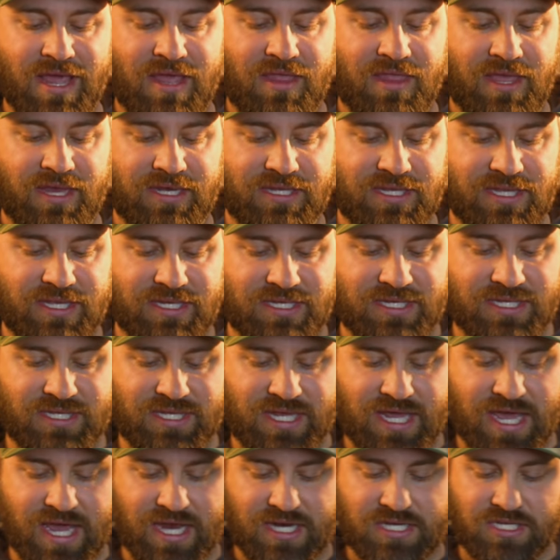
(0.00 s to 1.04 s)
Like I said, this is
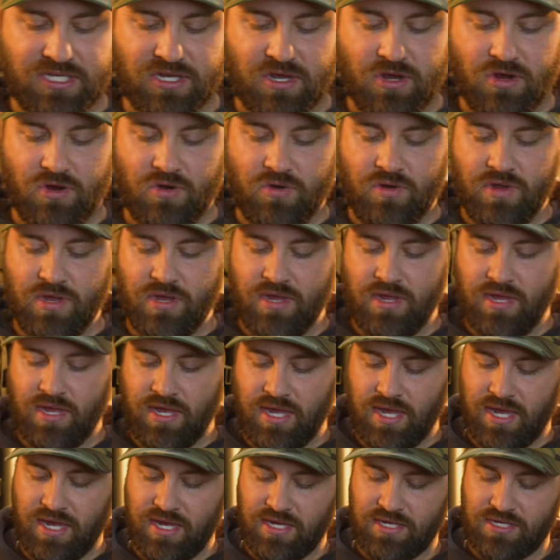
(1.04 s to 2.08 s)
the XO,
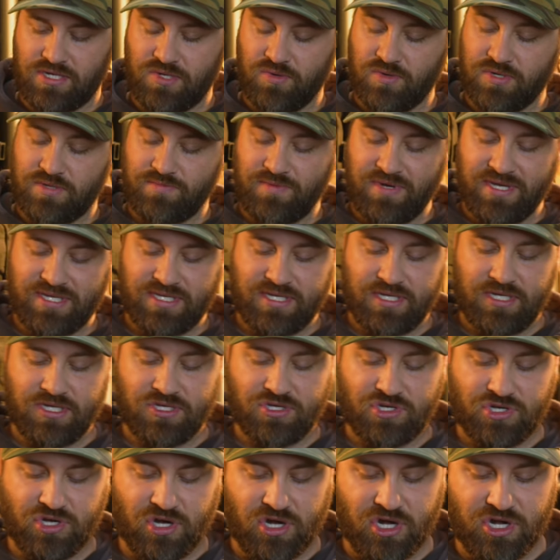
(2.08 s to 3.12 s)
and it's USB-C
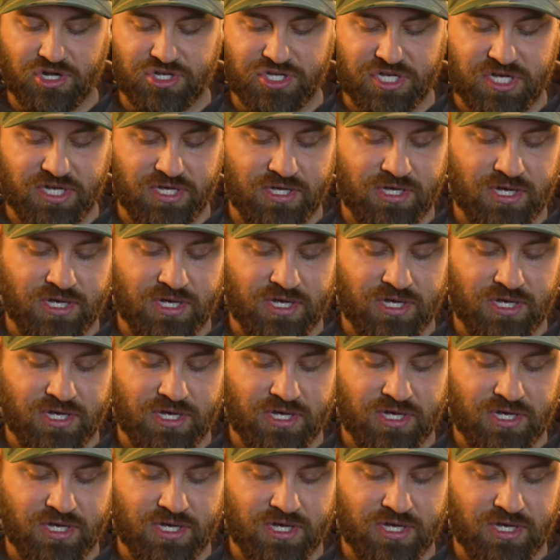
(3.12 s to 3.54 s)
charging.